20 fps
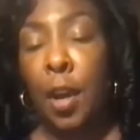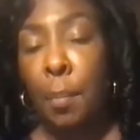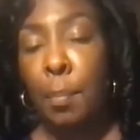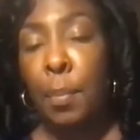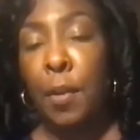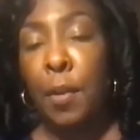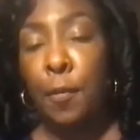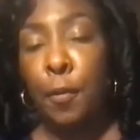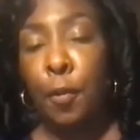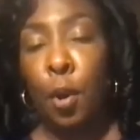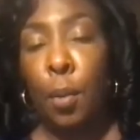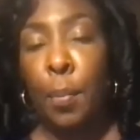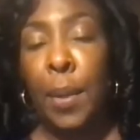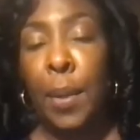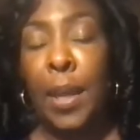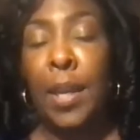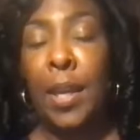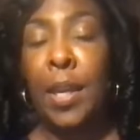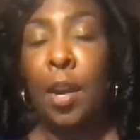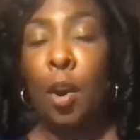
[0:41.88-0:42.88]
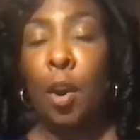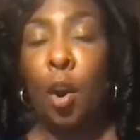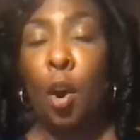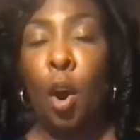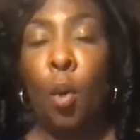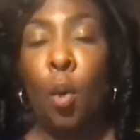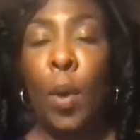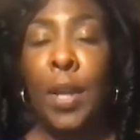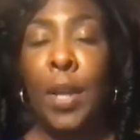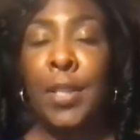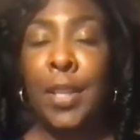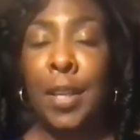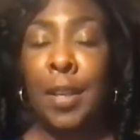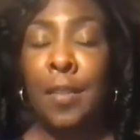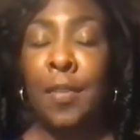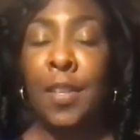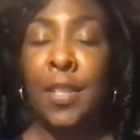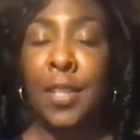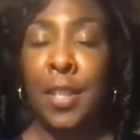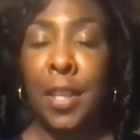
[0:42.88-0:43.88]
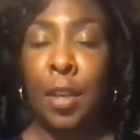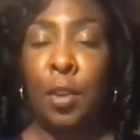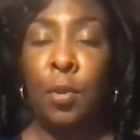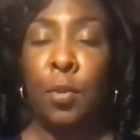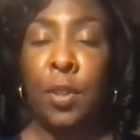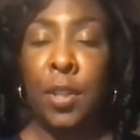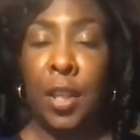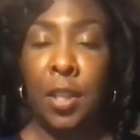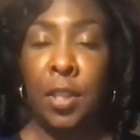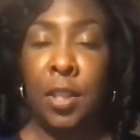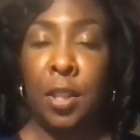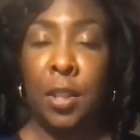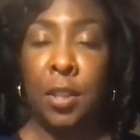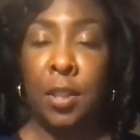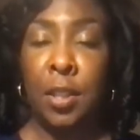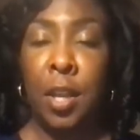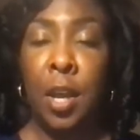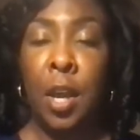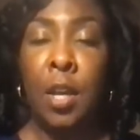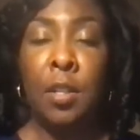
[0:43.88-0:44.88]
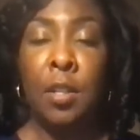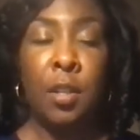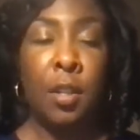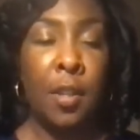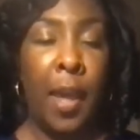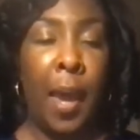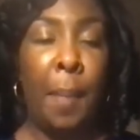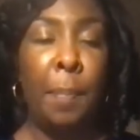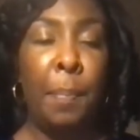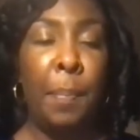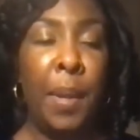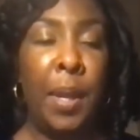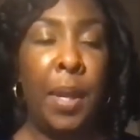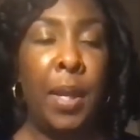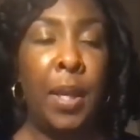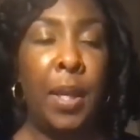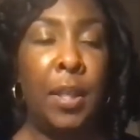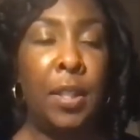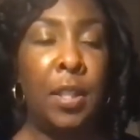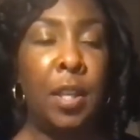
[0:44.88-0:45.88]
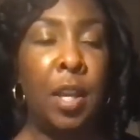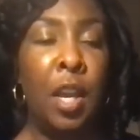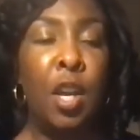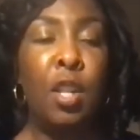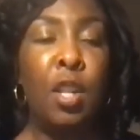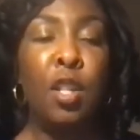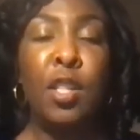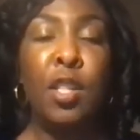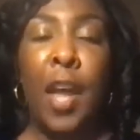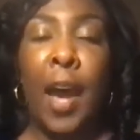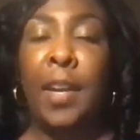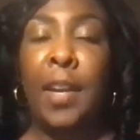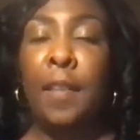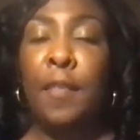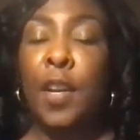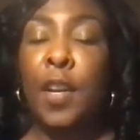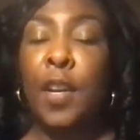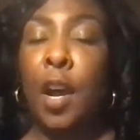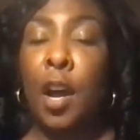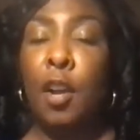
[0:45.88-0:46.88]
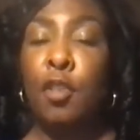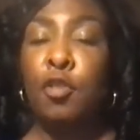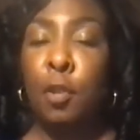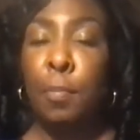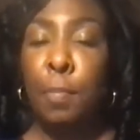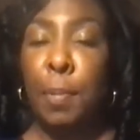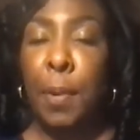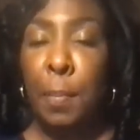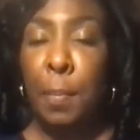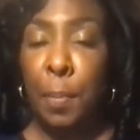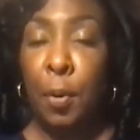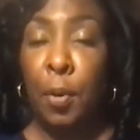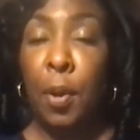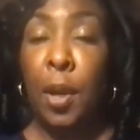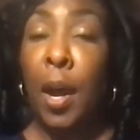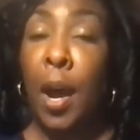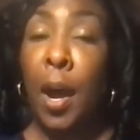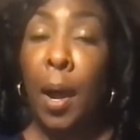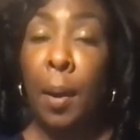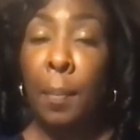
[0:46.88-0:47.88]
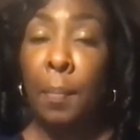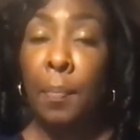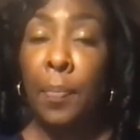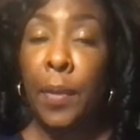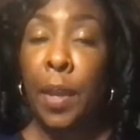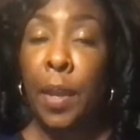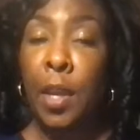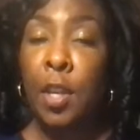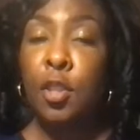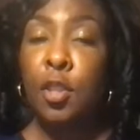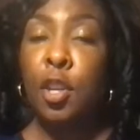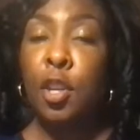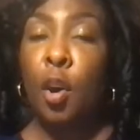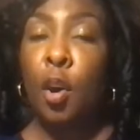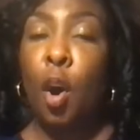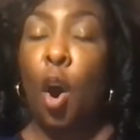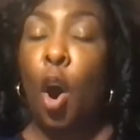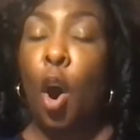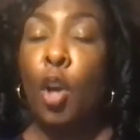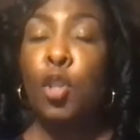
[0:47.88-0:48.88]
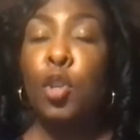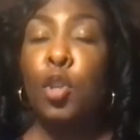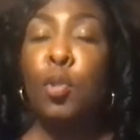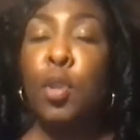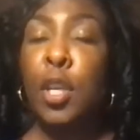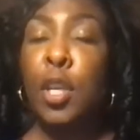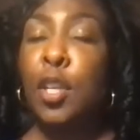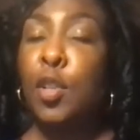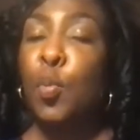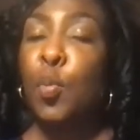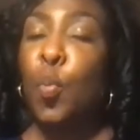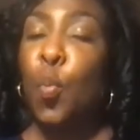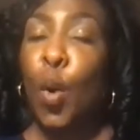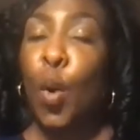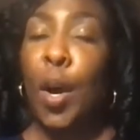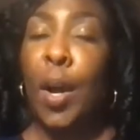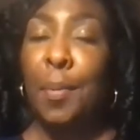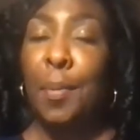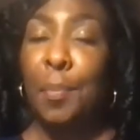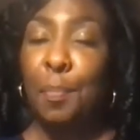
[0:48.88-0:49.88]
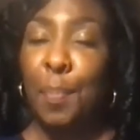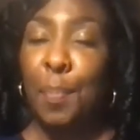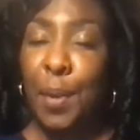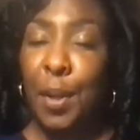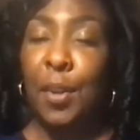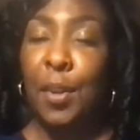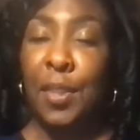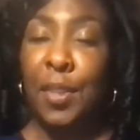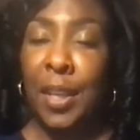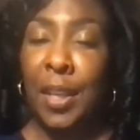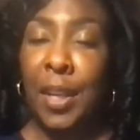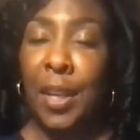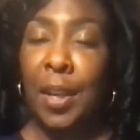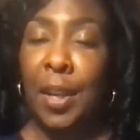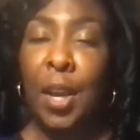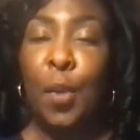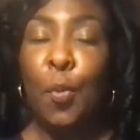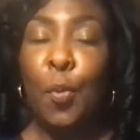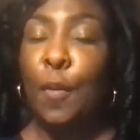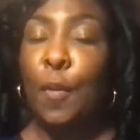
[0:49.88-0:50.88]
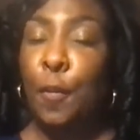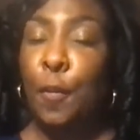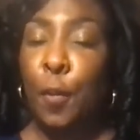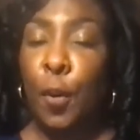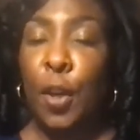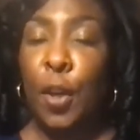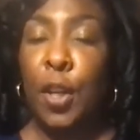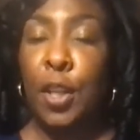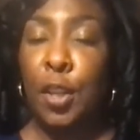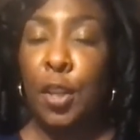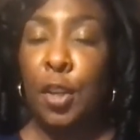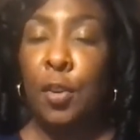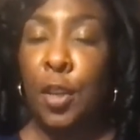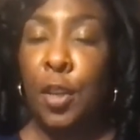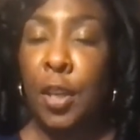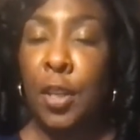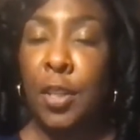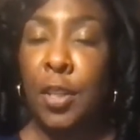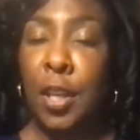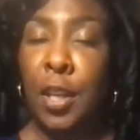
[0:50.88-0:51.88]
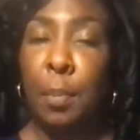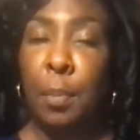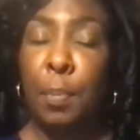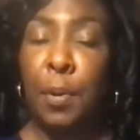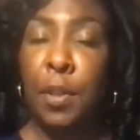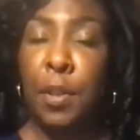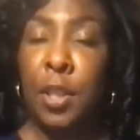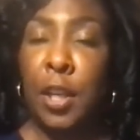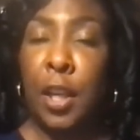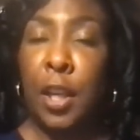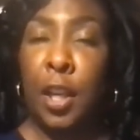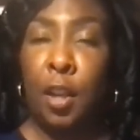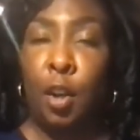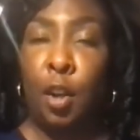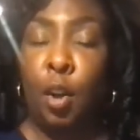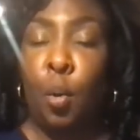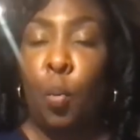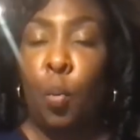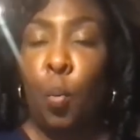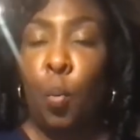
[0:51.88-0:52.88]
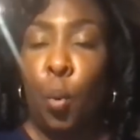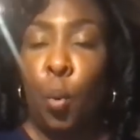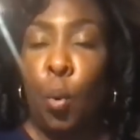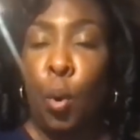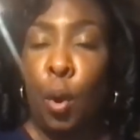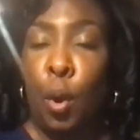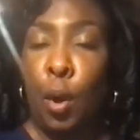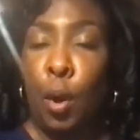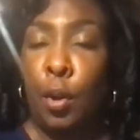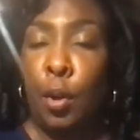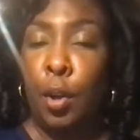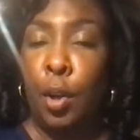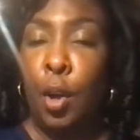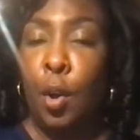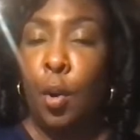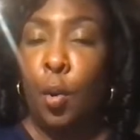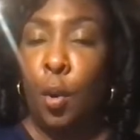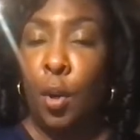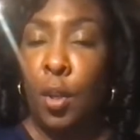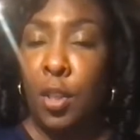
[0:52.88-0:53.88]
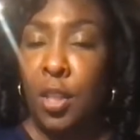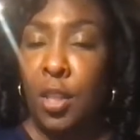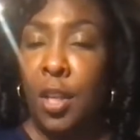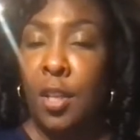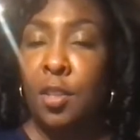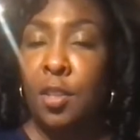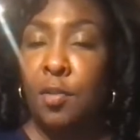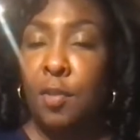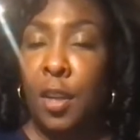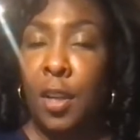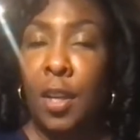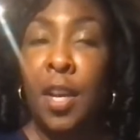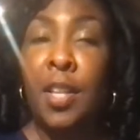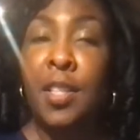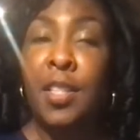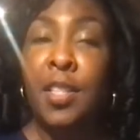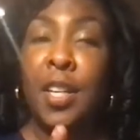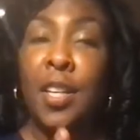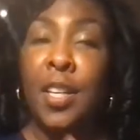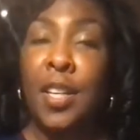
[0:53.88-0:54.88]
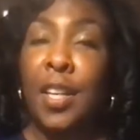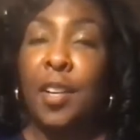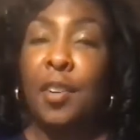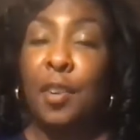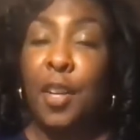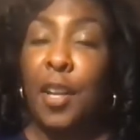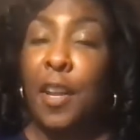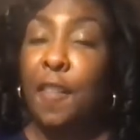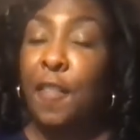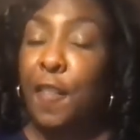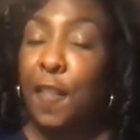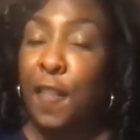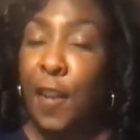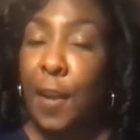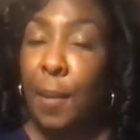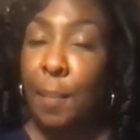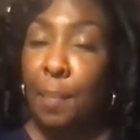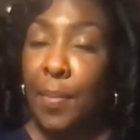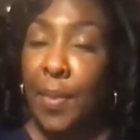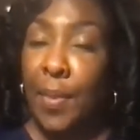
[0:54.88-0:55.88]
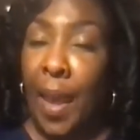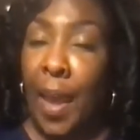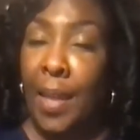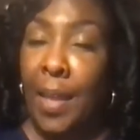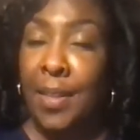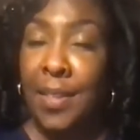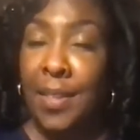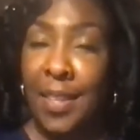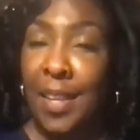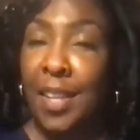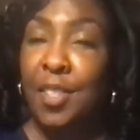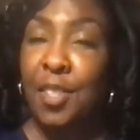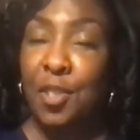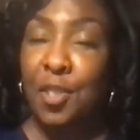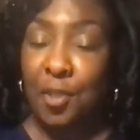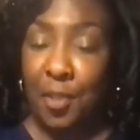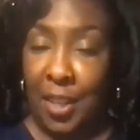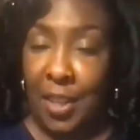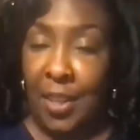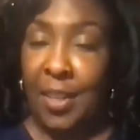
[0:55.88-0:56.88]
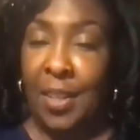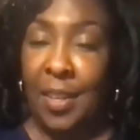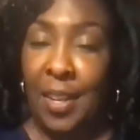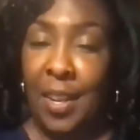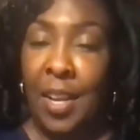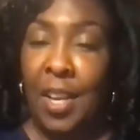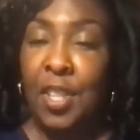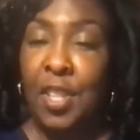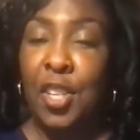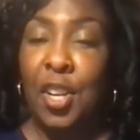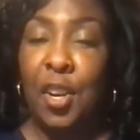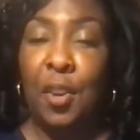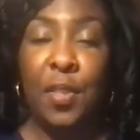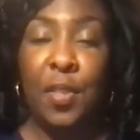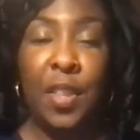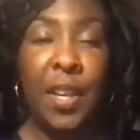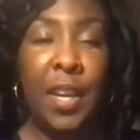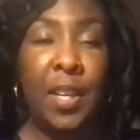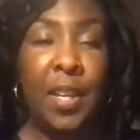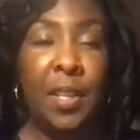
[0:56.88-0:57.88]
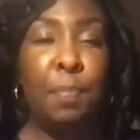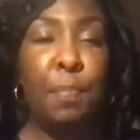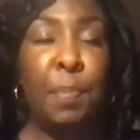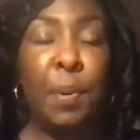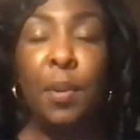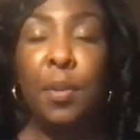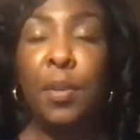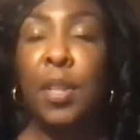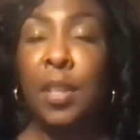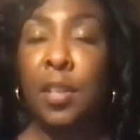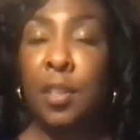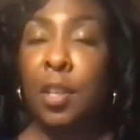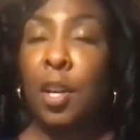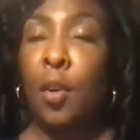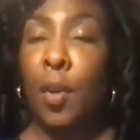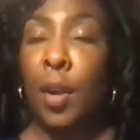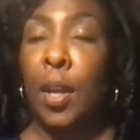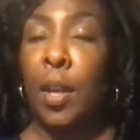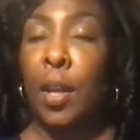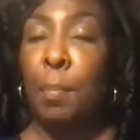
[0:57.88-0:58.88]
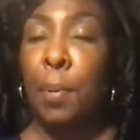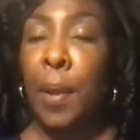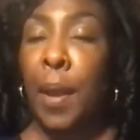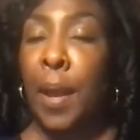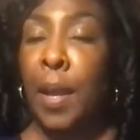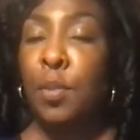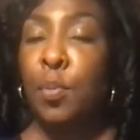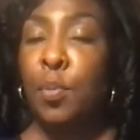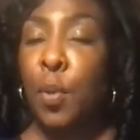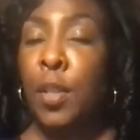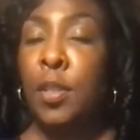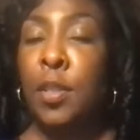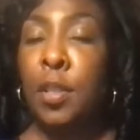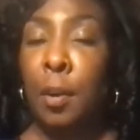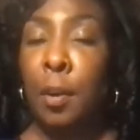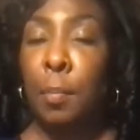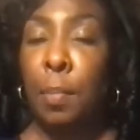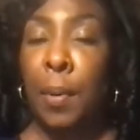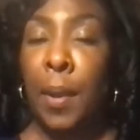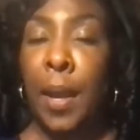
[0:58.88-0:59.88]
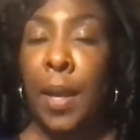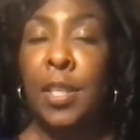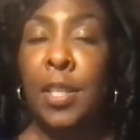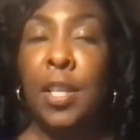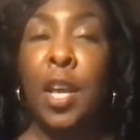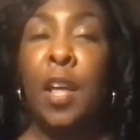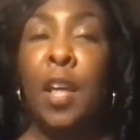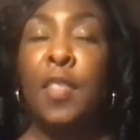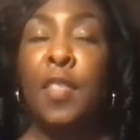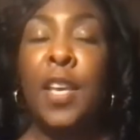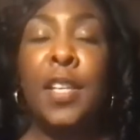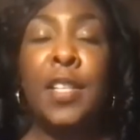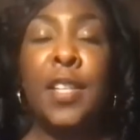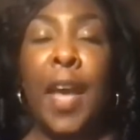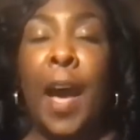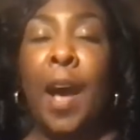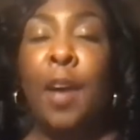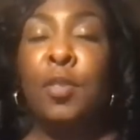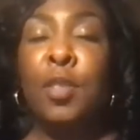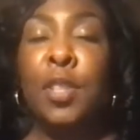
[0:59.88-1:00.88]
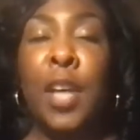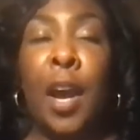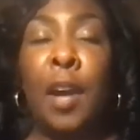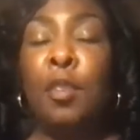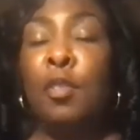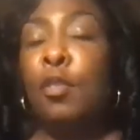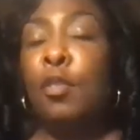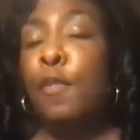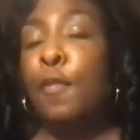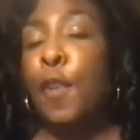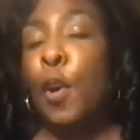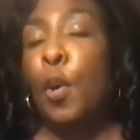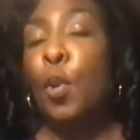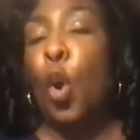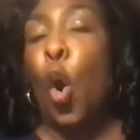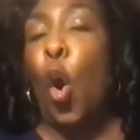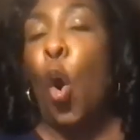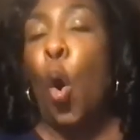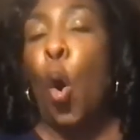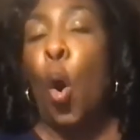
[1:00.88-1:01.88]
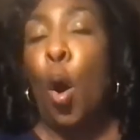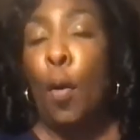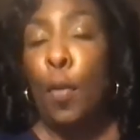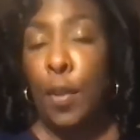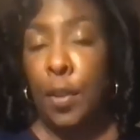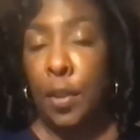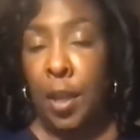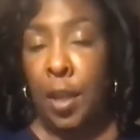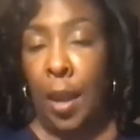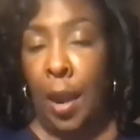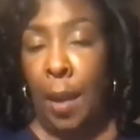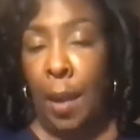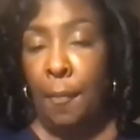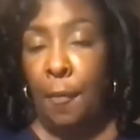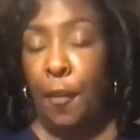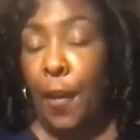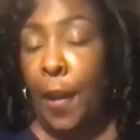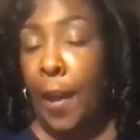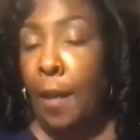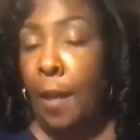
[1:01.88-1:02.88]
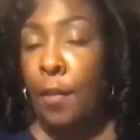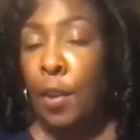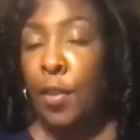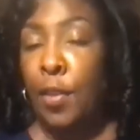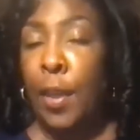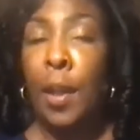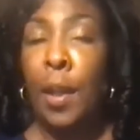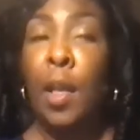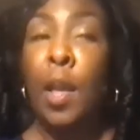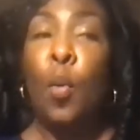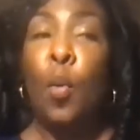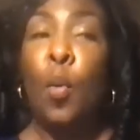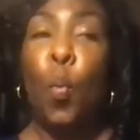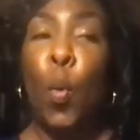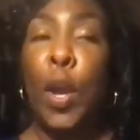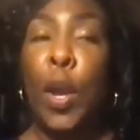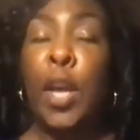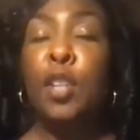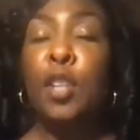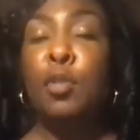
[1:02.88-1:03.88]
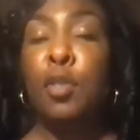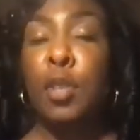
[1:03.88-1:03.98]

come before me, and they're always in the single digits. So that means not even 100 people come. So all you need is one building with 40 units in a particular ward or district to literally flip that district. So these buildings going in place, once they're in place, these outsiders vote all the time for everything. We